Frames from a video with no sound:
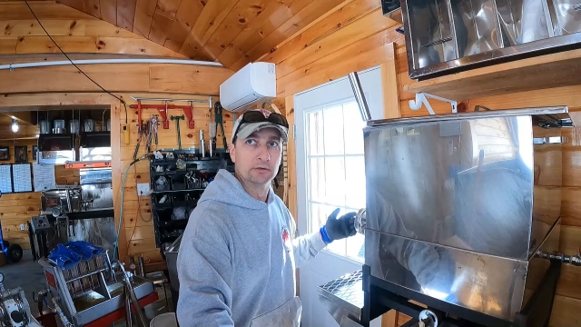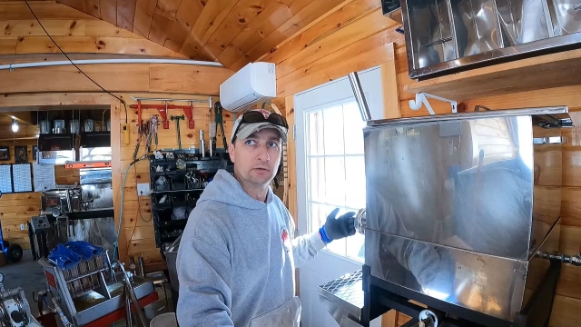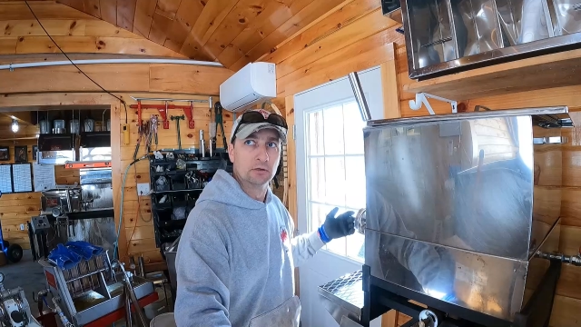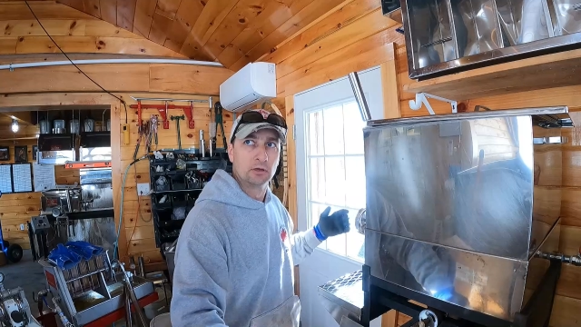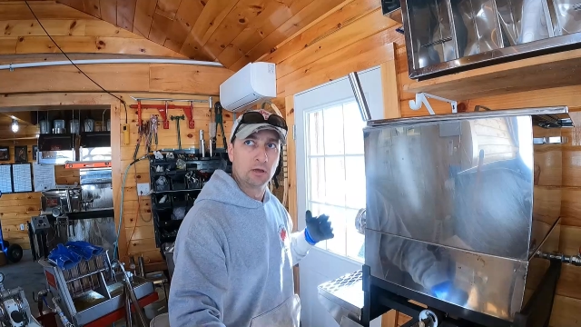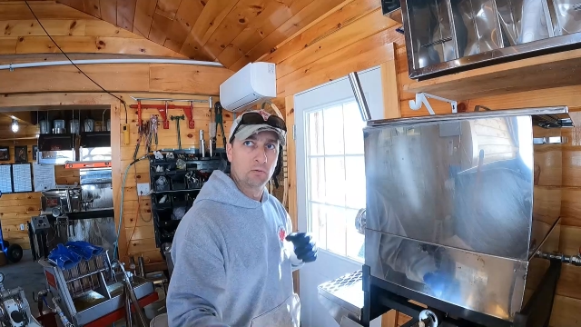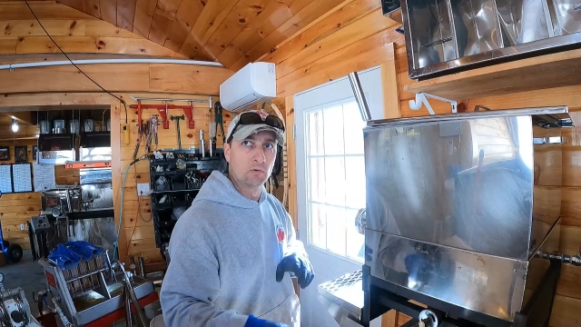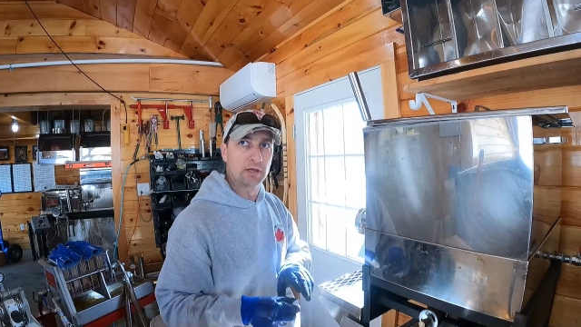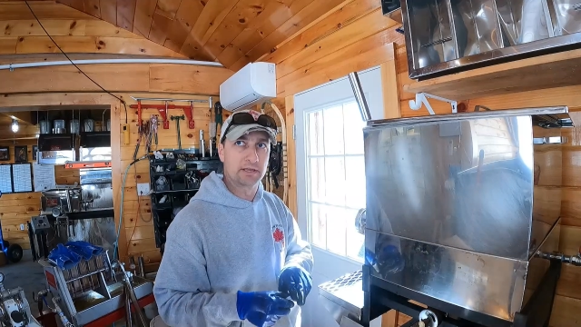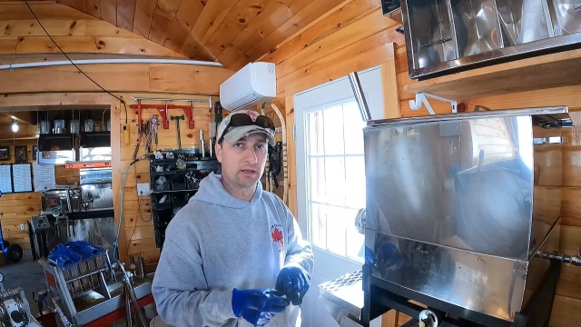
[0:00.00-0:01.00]
And,
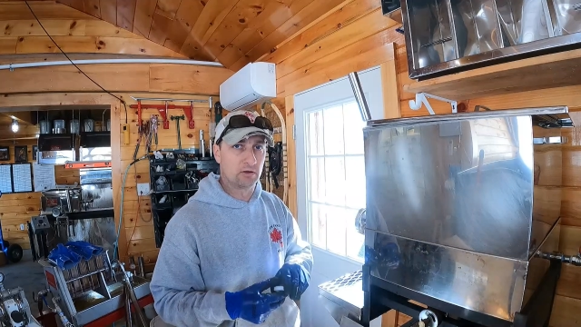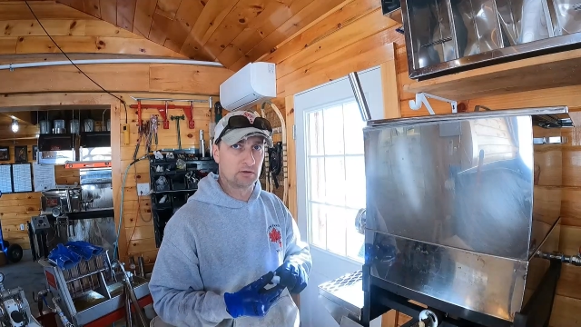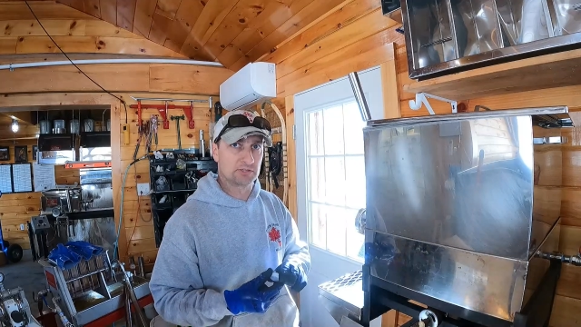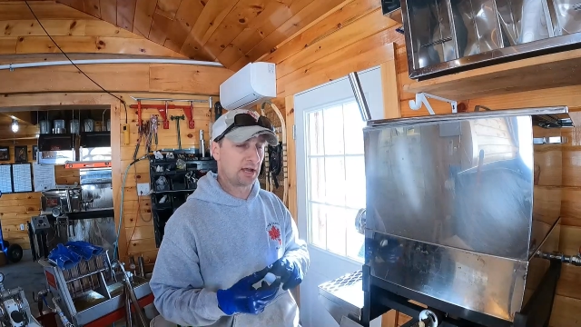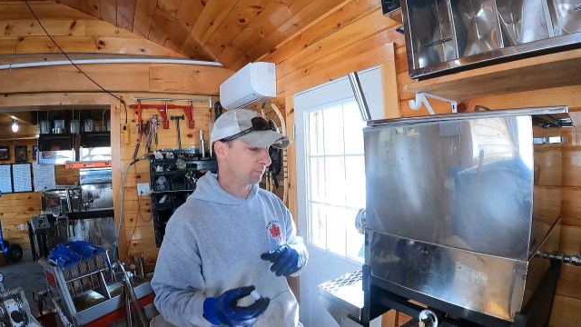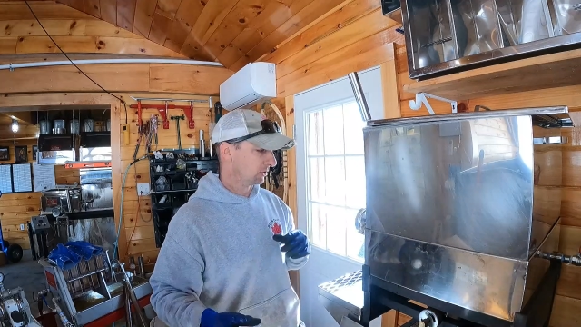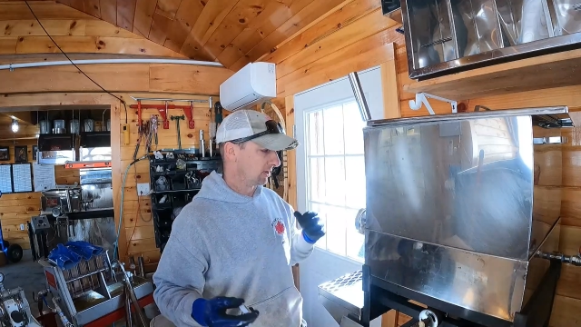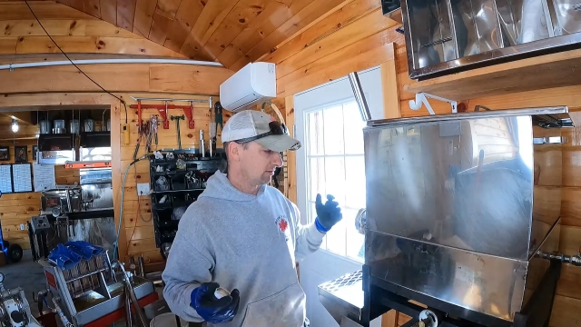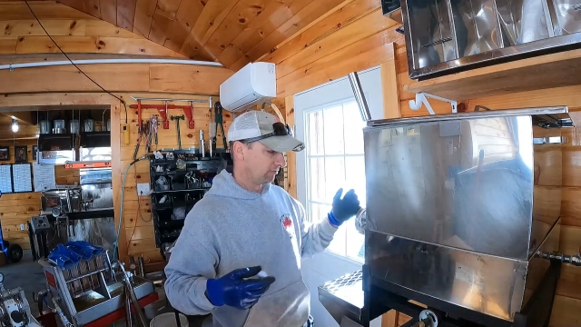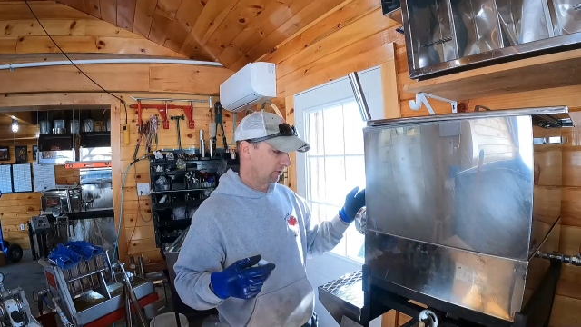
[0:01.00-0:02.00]
well, I can't haul sap tonight if I